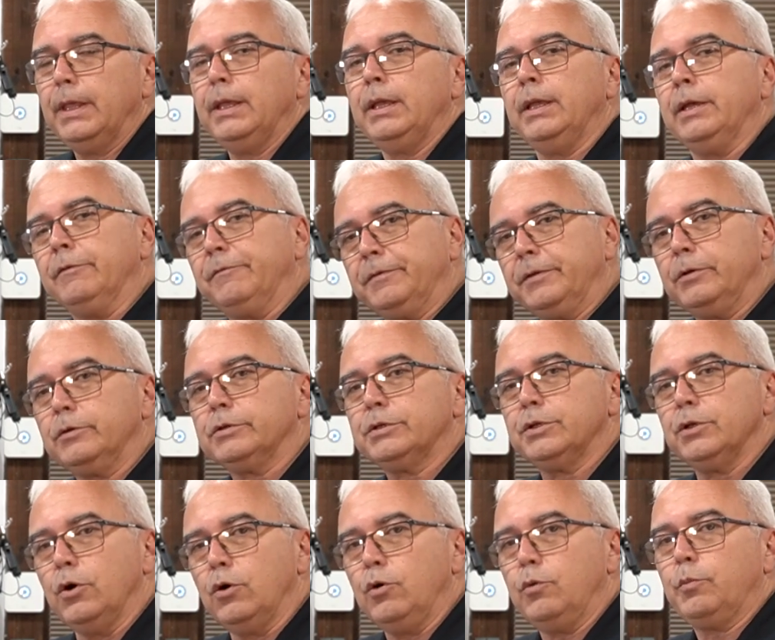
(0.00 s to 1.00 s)
if there's
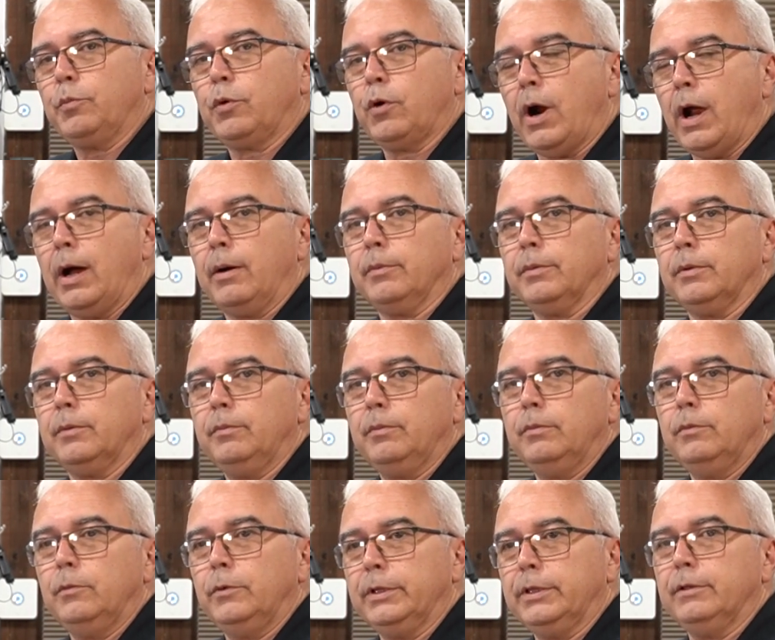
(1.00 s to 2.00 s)
no problem
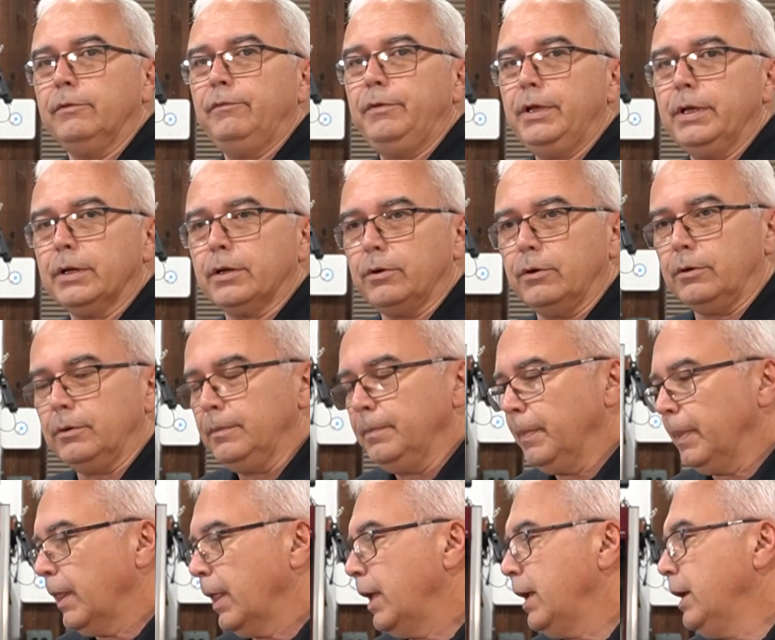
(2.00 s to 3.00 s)
with the vehicle.
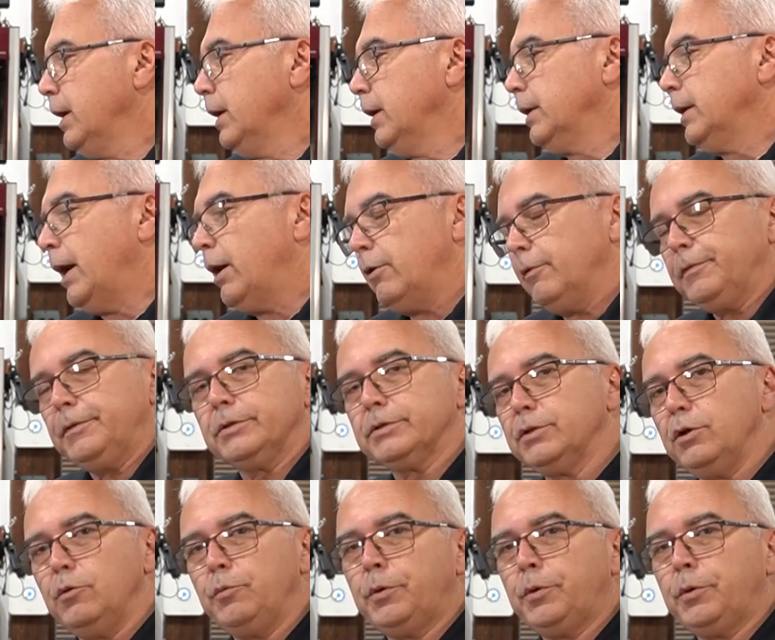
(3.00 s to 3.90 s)
Now, if there's no